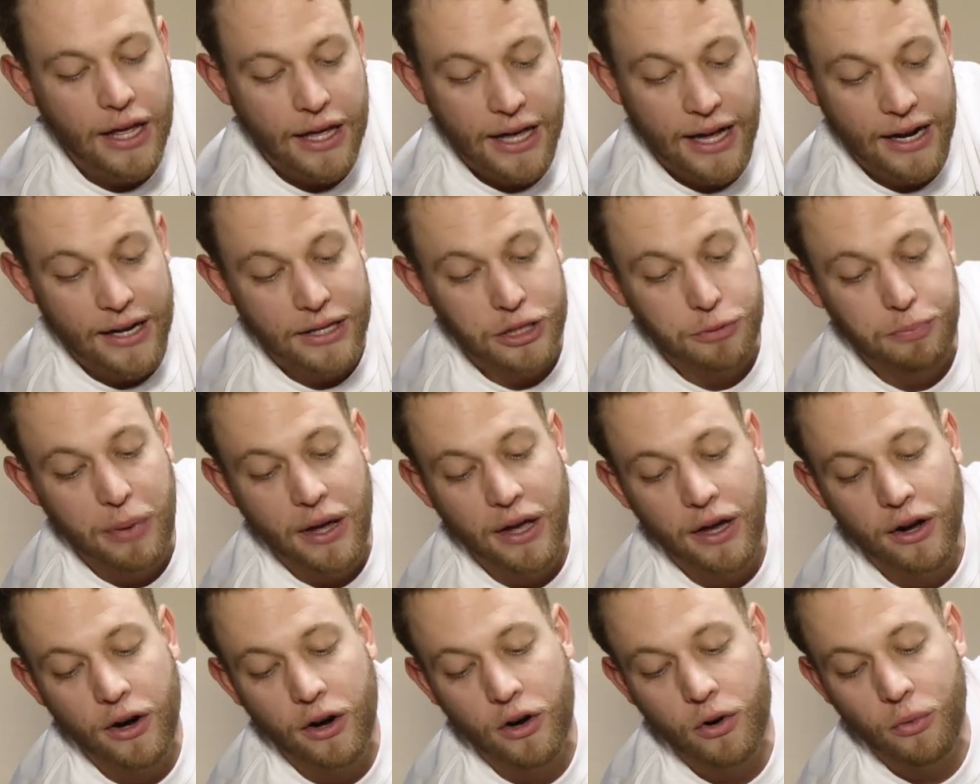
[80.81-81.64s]
It is
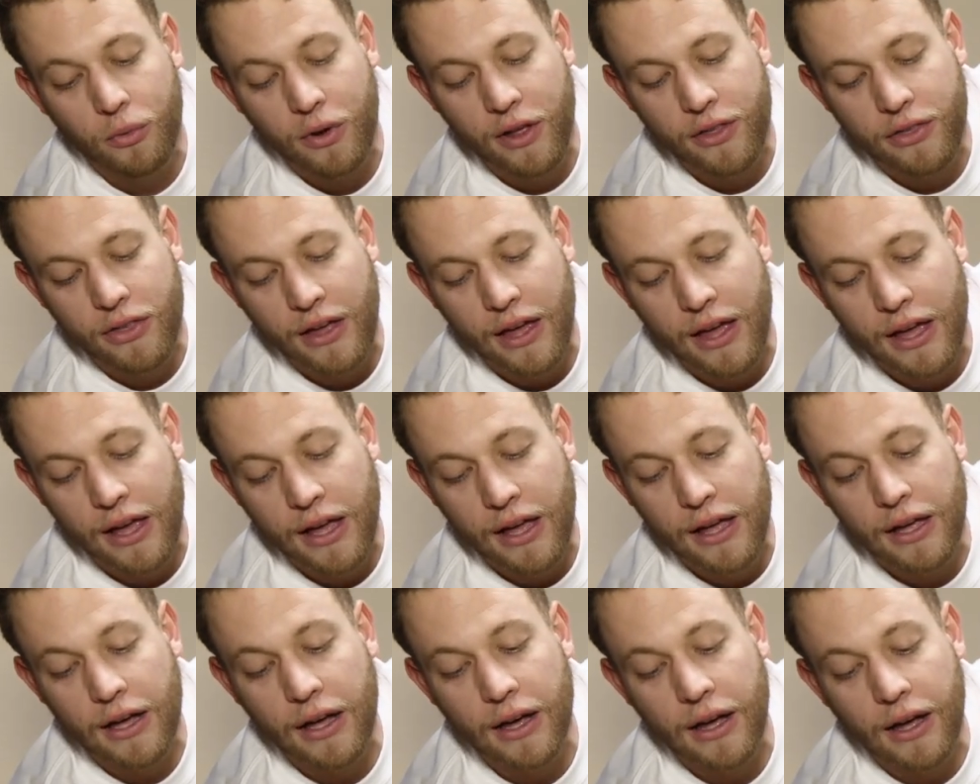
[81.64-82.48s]
paired with
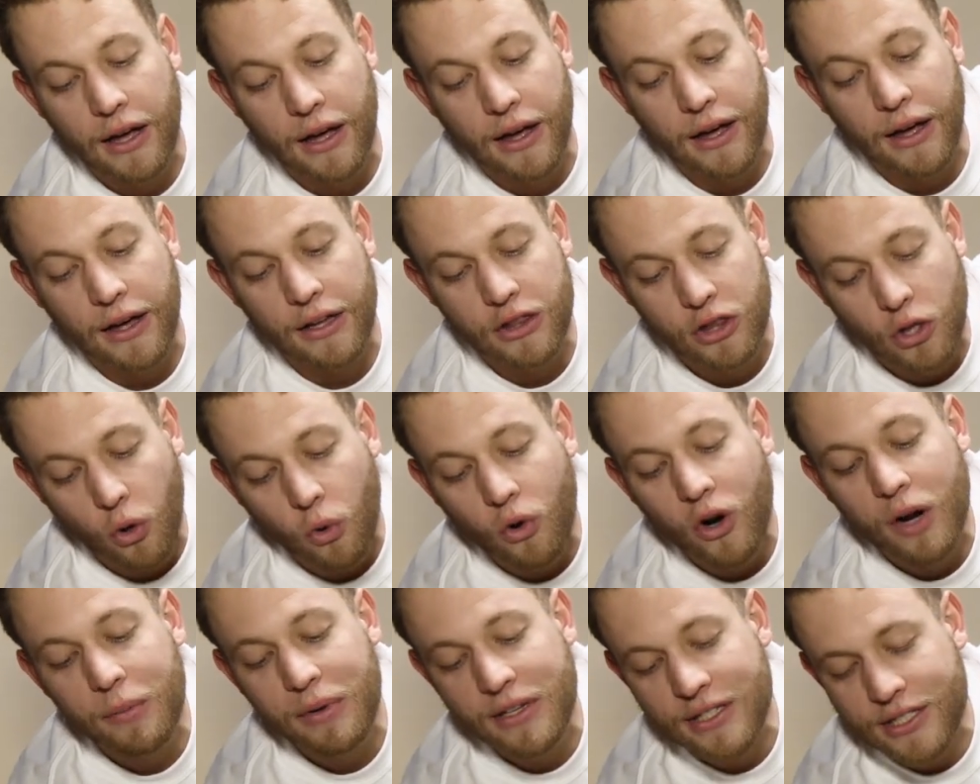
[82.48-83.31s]
a
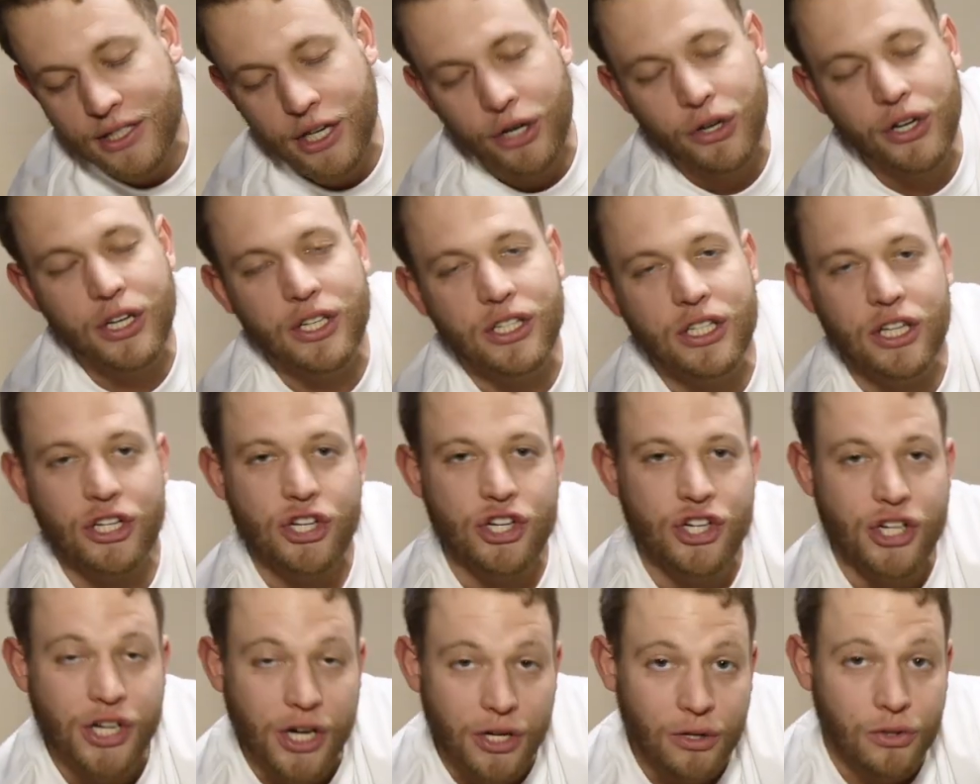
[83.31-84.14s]
Tournament Series
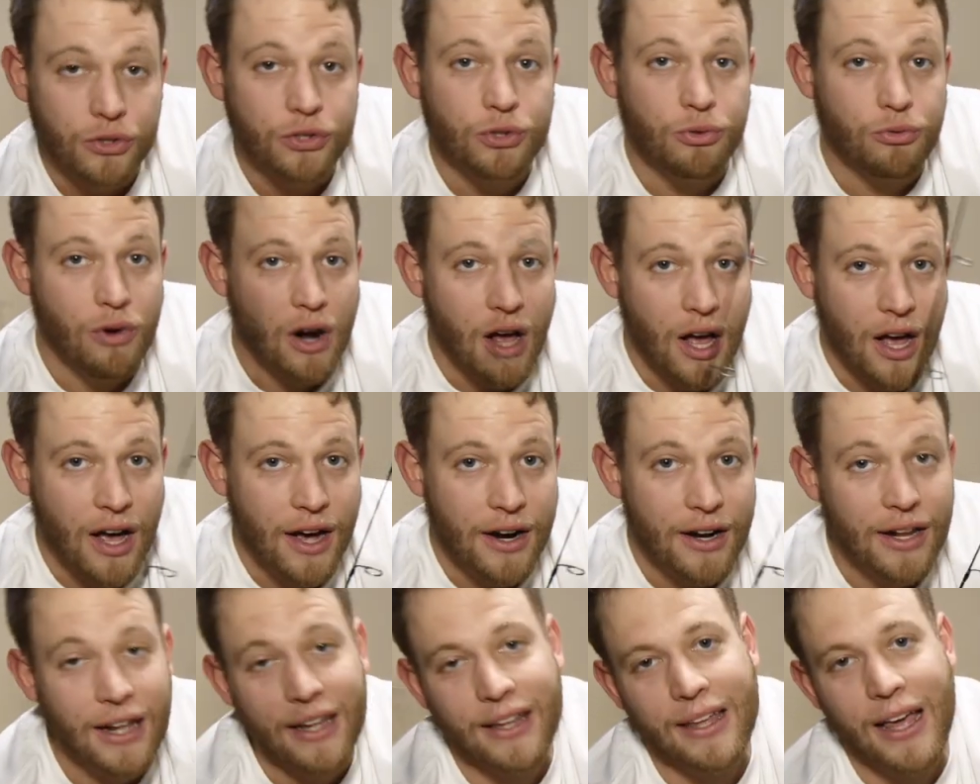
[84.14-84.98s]
Shields
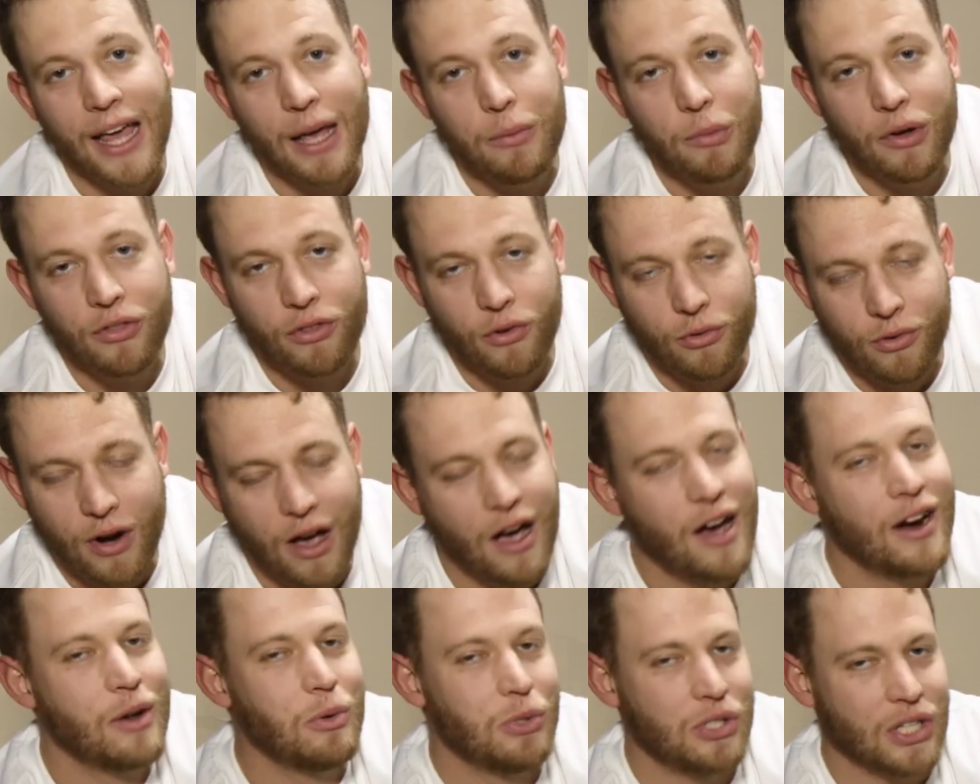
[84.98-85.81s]
rod. It came with the
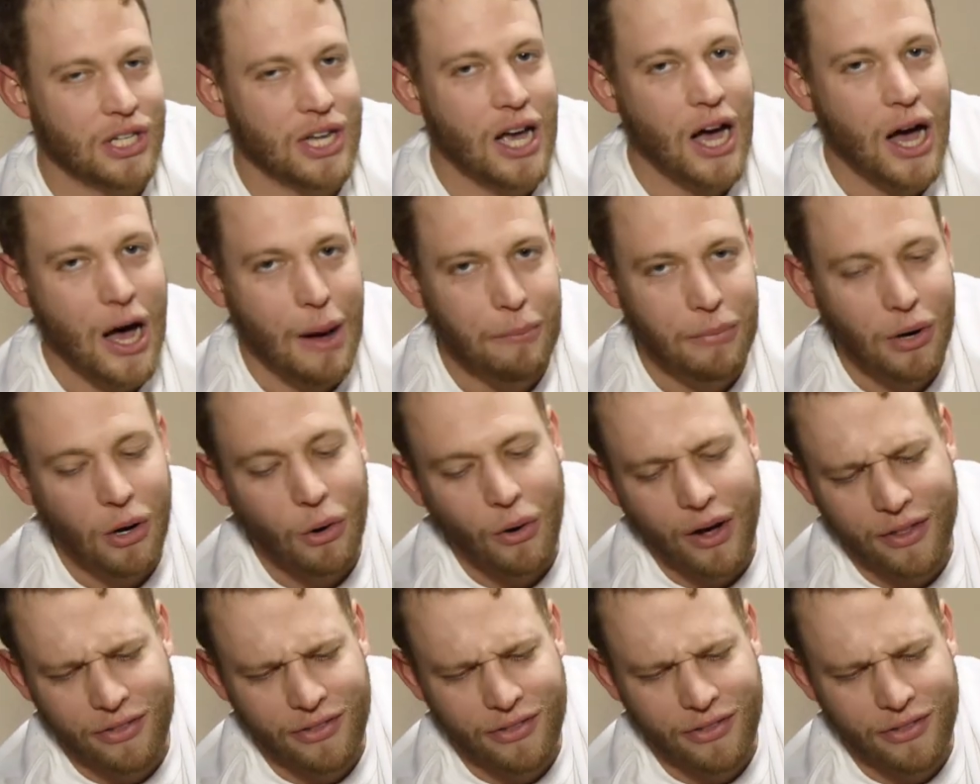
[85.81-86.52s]
rod. It was a combo.